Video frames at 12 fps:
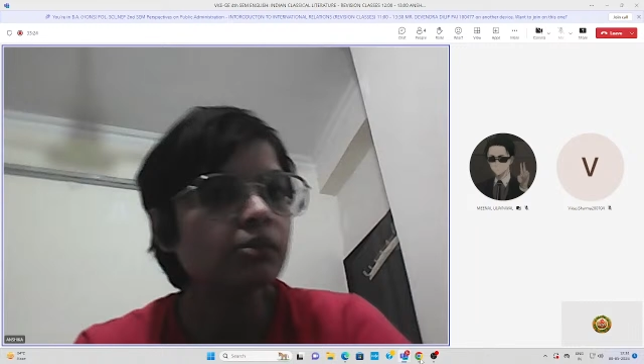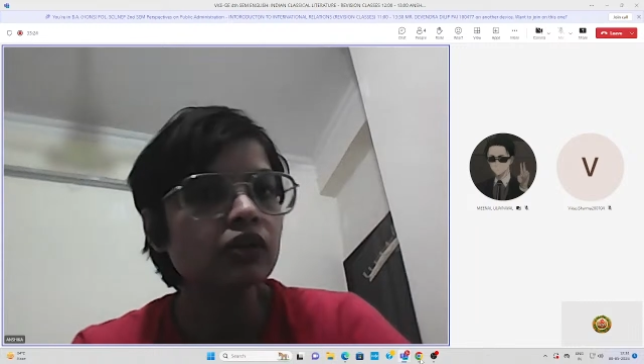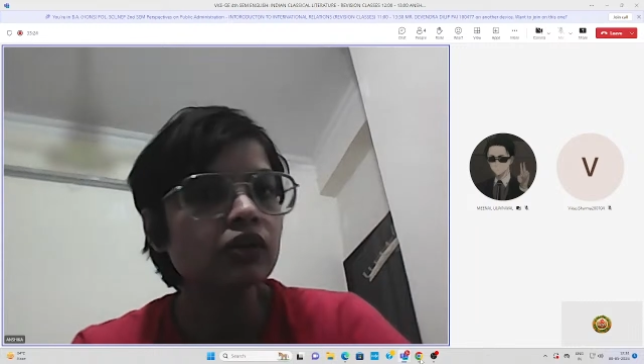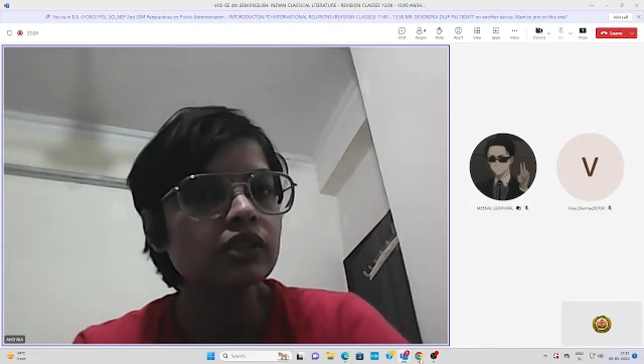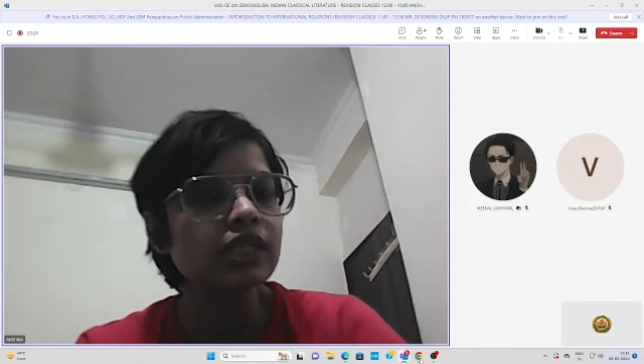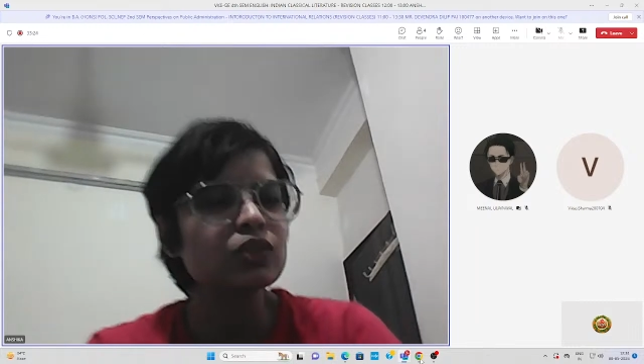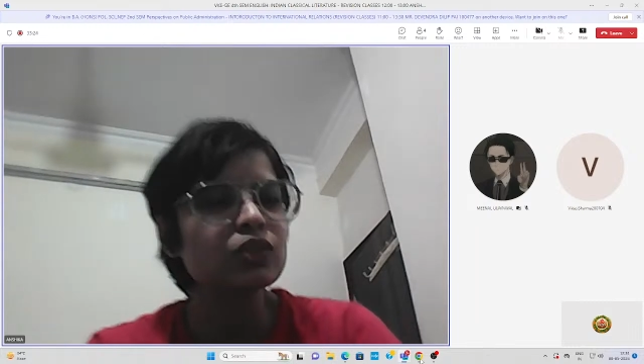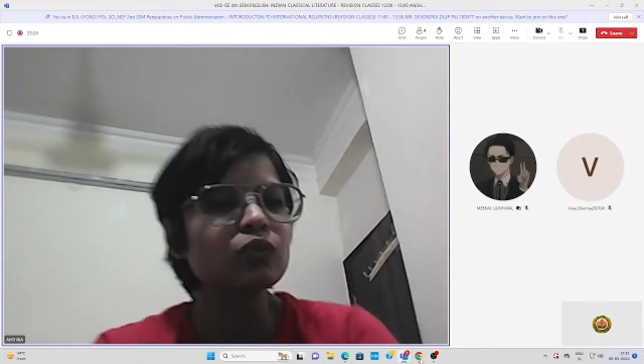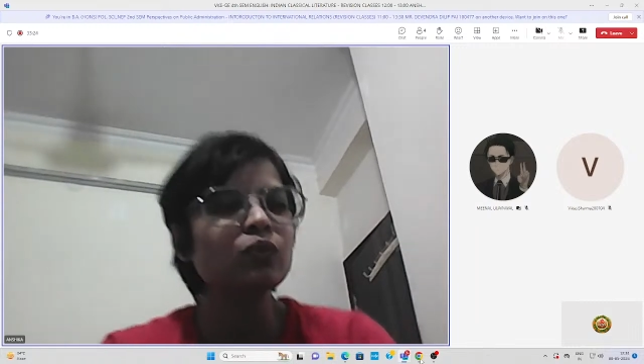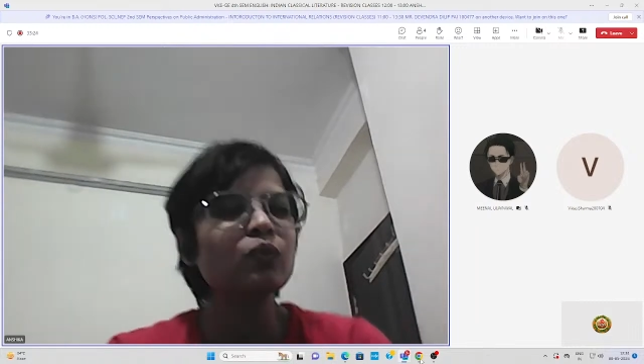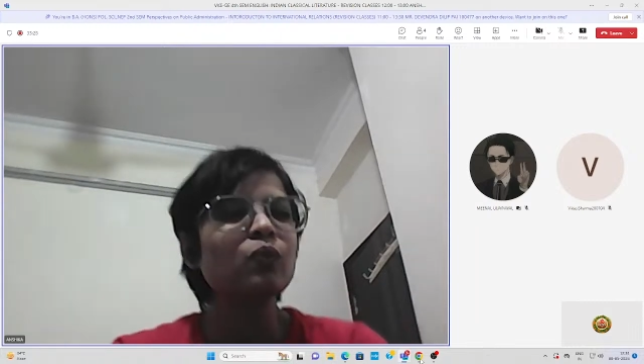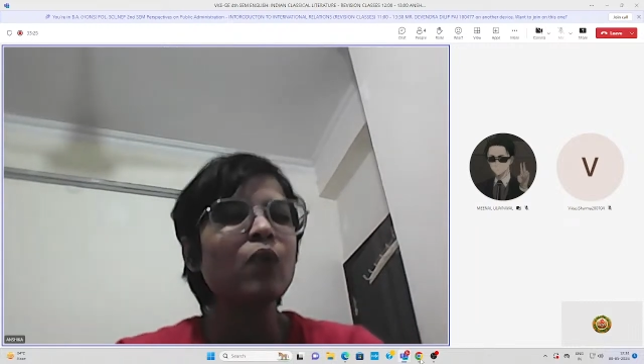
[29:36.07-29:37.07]
about it as
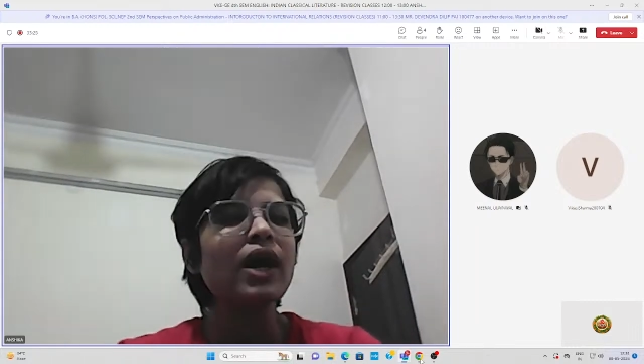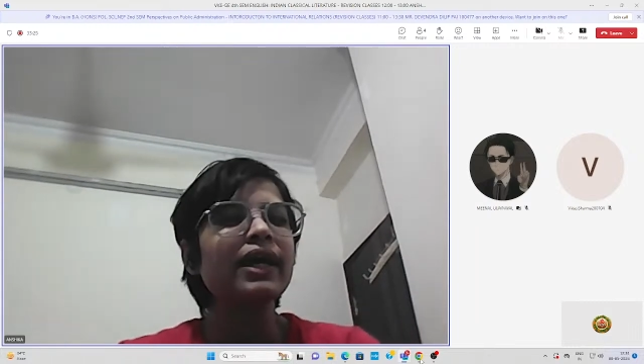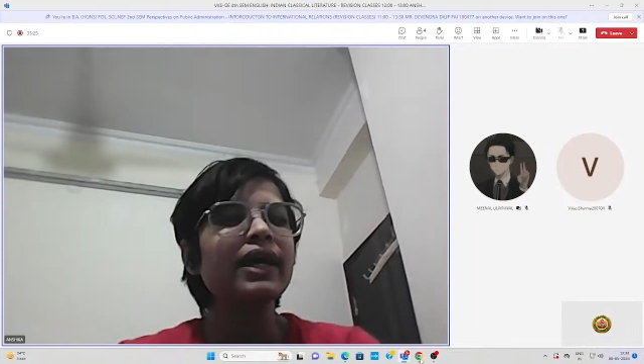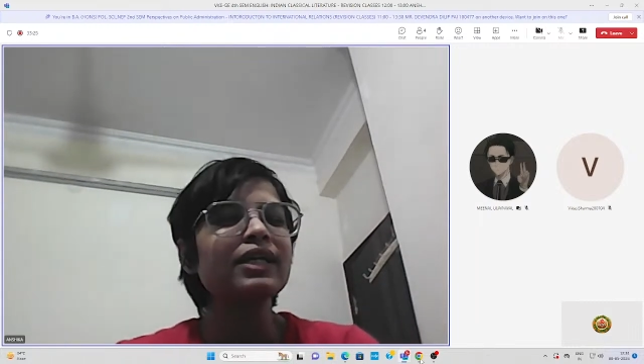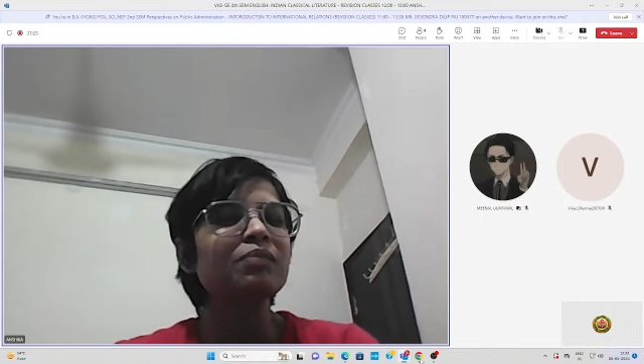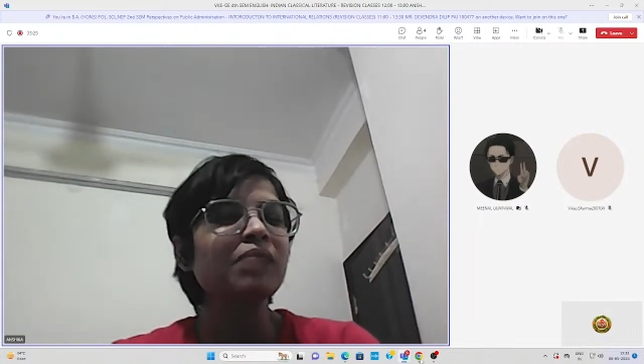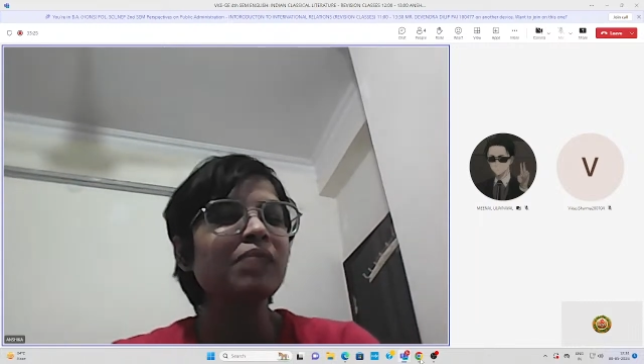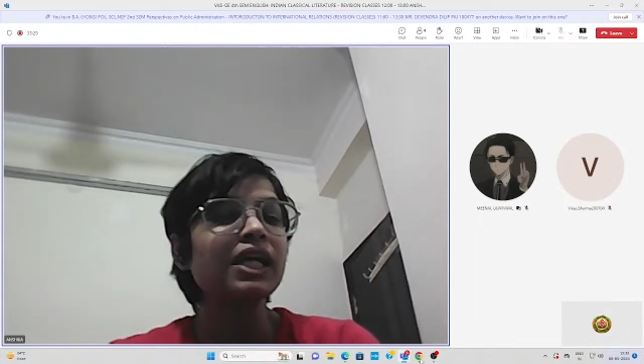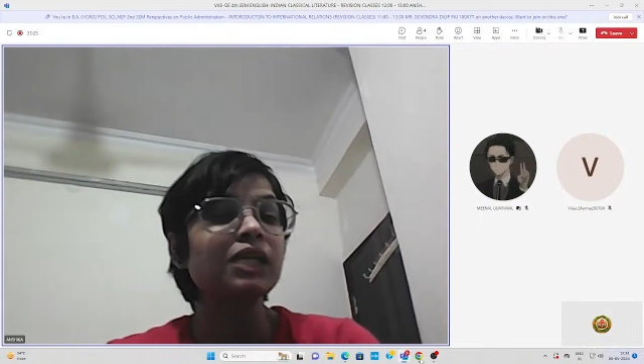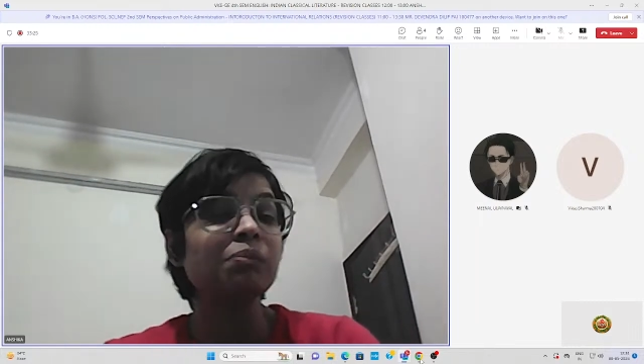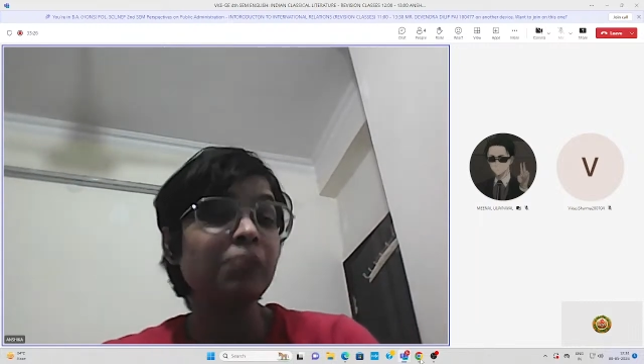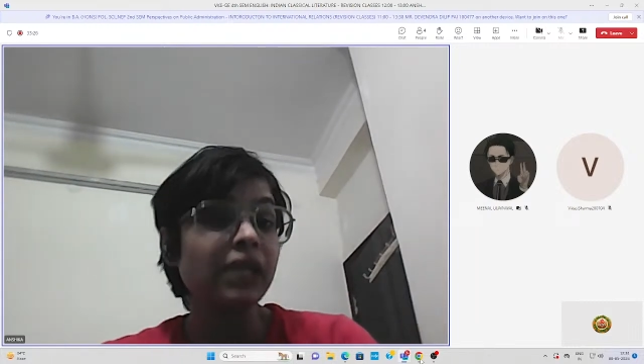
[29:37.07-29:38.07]
to why it
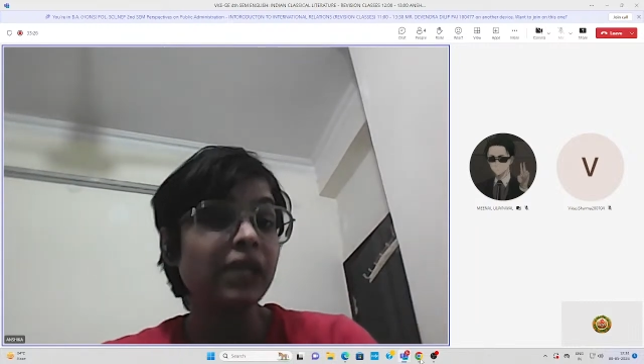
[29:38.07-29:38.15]
might